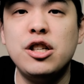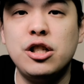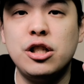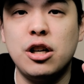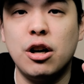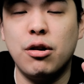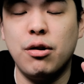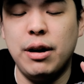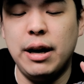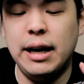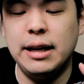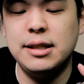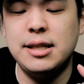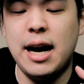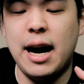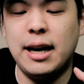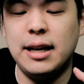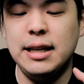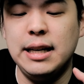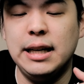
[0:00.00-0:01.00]
stirring
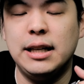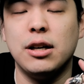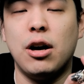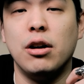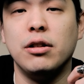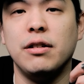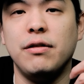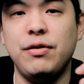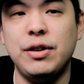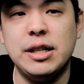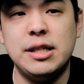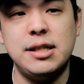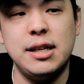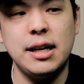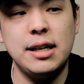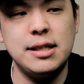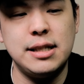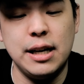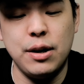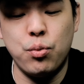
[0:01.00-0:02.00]
technique on the
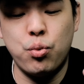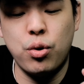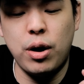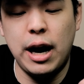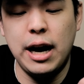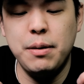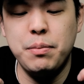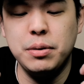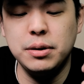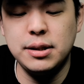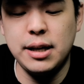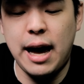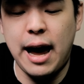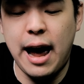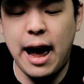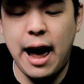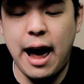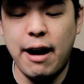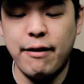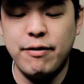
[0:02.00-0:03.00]
V60, we're able to
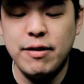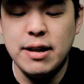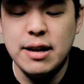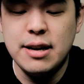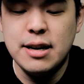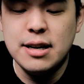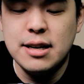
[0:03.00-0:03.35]
have